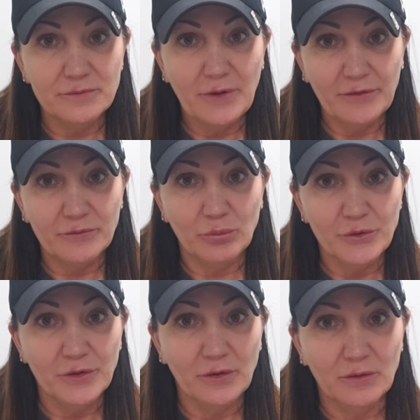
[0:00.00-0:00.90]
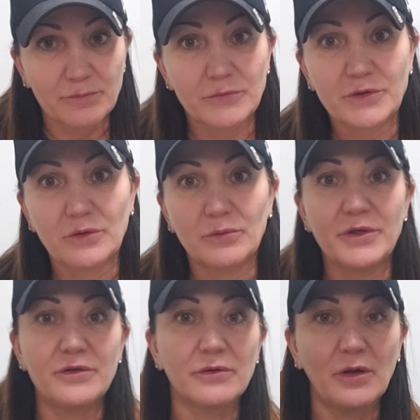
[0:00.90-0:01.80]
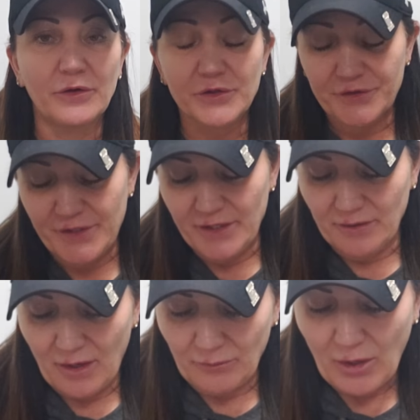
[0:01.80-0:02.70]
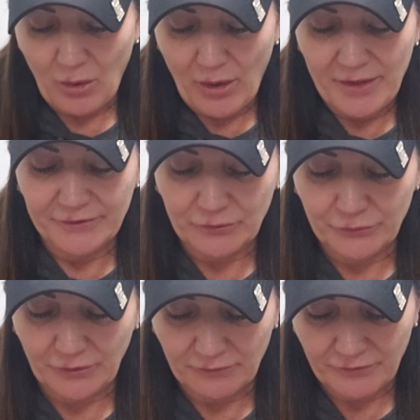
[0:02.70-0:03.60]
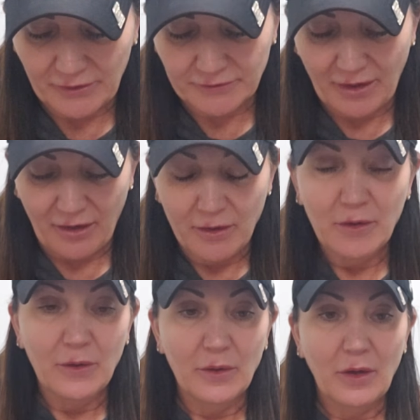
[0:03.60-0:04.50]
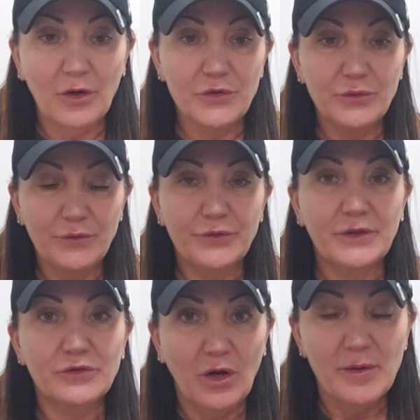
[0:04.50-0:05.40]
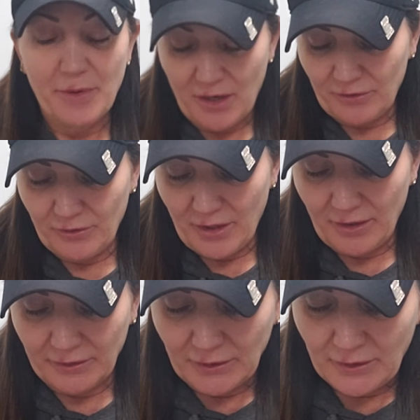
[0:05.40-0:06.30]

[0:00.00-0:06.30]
That's where you're going to, need to understand how ISO is going to affect that. Are you using a tripod or not?